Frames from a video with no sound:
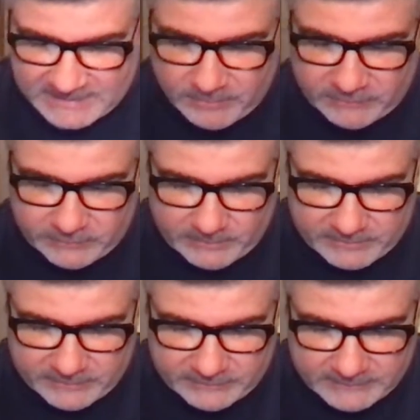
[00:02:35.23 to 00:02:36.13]
Hebrew
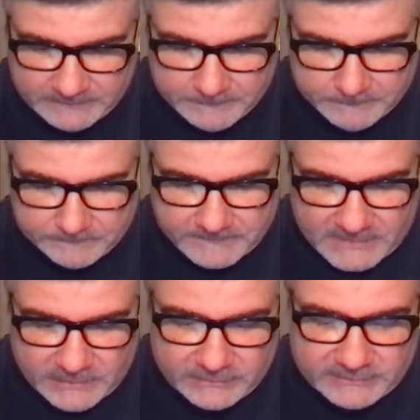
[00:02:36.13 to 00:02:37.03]
Scriptures
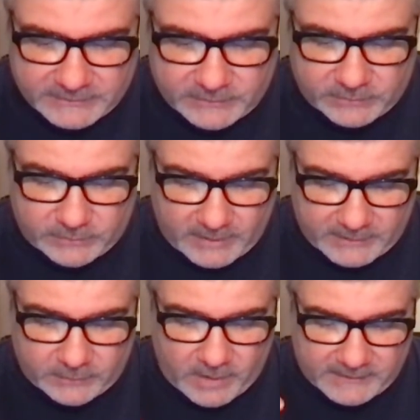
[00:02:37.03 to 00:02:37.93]
use an
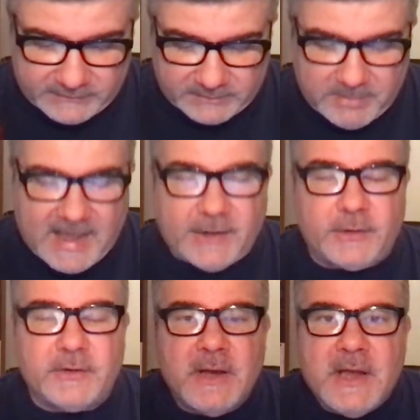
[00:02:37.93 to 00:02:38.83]
acrostic
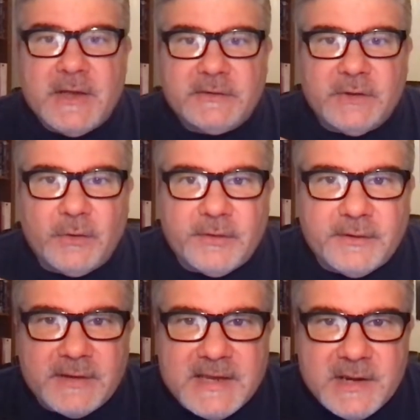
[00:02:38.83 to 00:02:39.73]
pattern. So
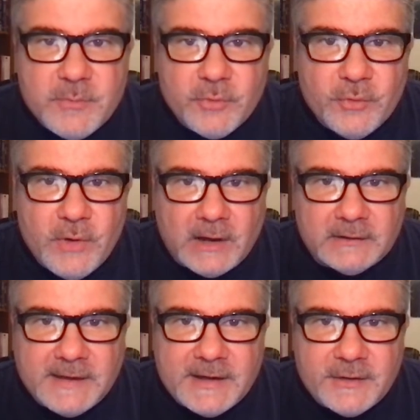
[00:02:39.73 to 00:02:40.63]
the Hebrew
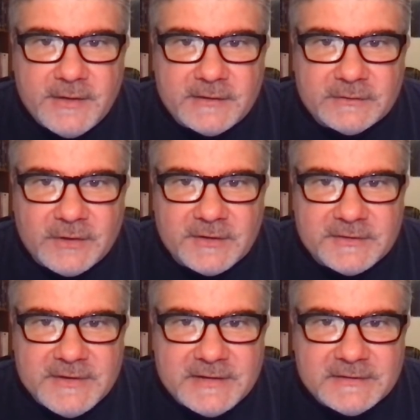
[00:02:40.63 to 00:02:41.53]
letter that starts
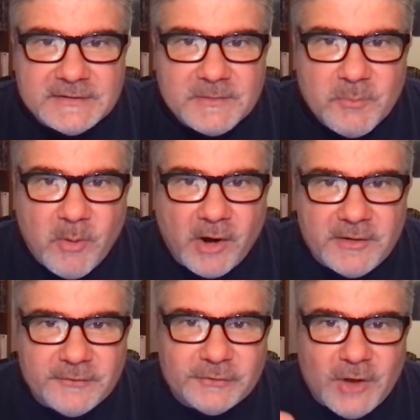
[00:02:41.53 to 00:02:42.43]
this part
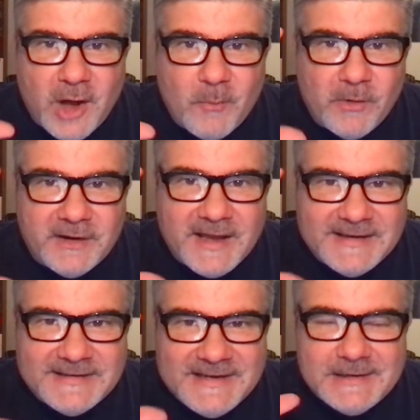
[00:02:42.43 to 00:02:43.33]
of Psalm
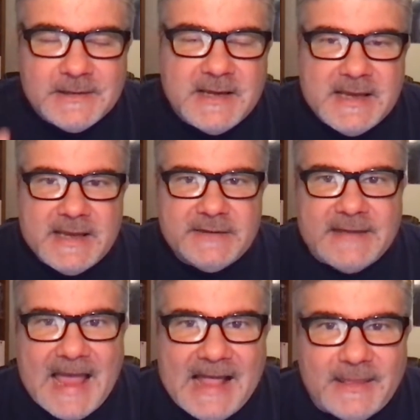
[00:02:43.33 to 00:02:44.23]
119 is
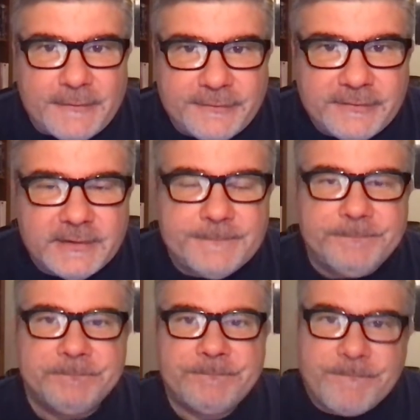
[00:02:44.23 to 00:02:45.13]
Aleph,
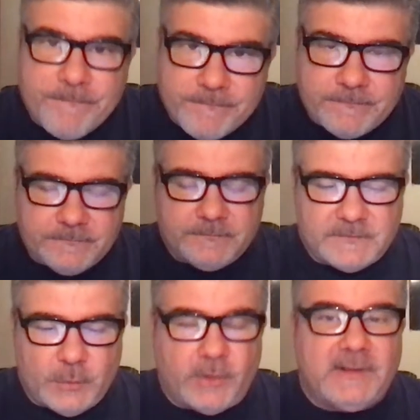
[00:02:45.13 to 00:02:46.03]

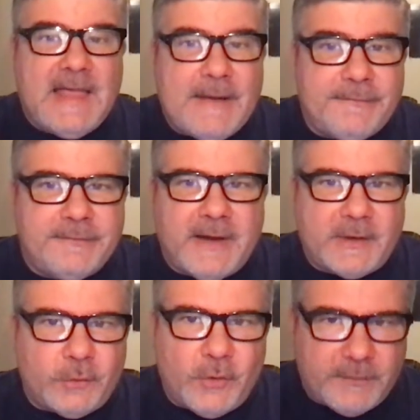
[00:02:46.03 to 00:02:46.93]
or Aleph. I
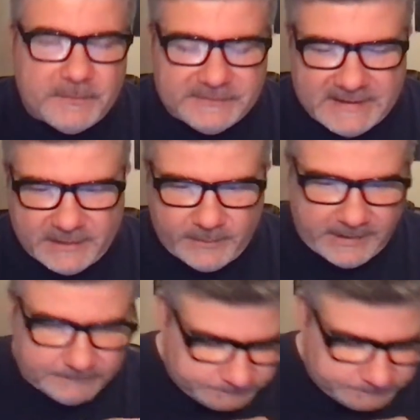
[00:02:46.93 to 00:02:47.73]
don't know if I'm saying it right.